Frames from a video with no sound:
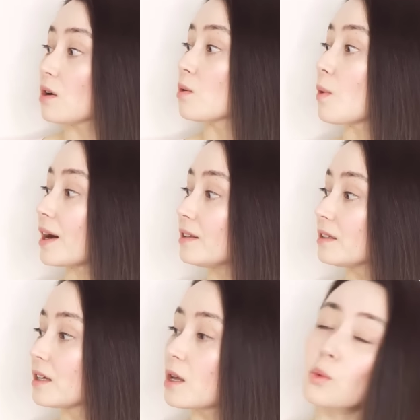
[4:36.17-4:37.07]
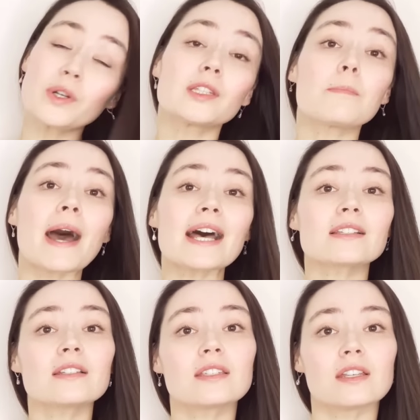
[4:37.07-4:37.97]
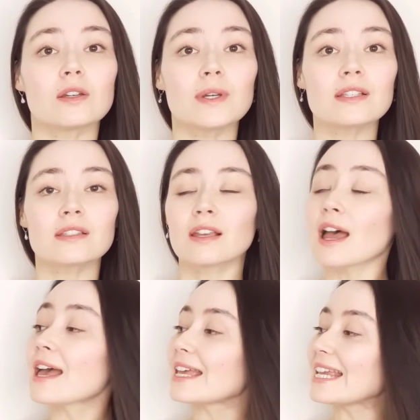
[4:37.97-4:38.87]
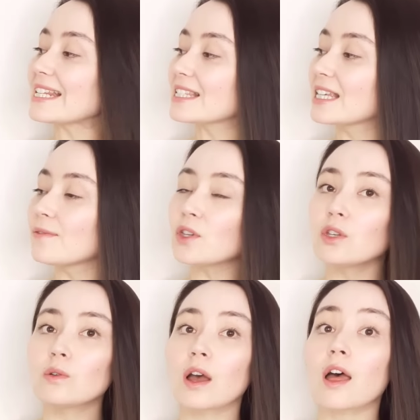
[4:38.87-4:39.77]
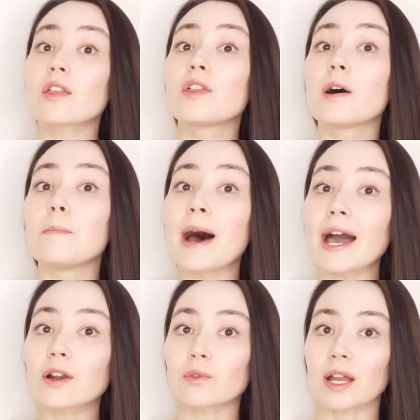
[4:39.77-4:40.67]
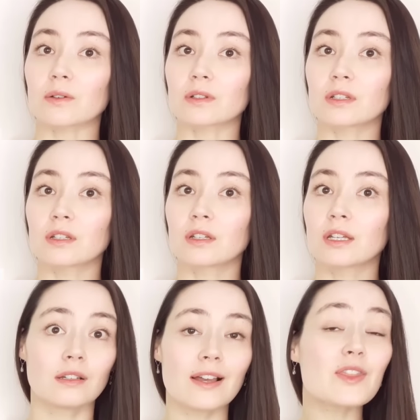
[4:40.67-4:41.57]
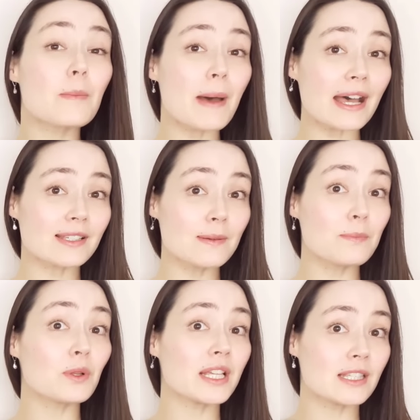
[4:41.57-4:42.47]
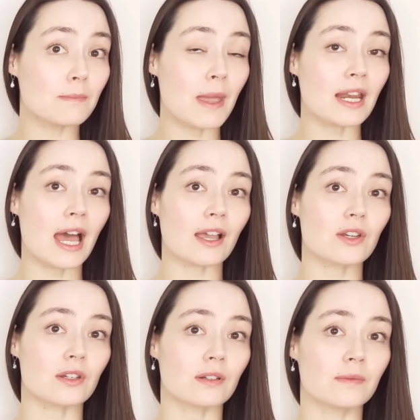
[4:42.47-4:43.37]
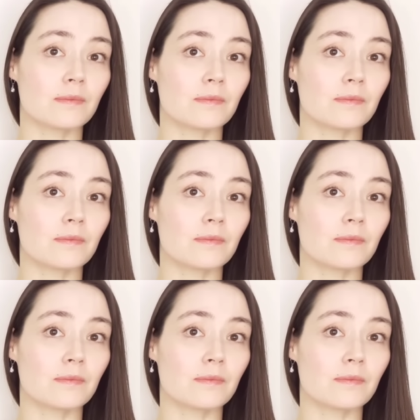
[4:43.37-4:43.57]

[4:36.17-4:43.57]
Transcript: Well, with the past continuous, it's giving you the background. The past simple is a main action.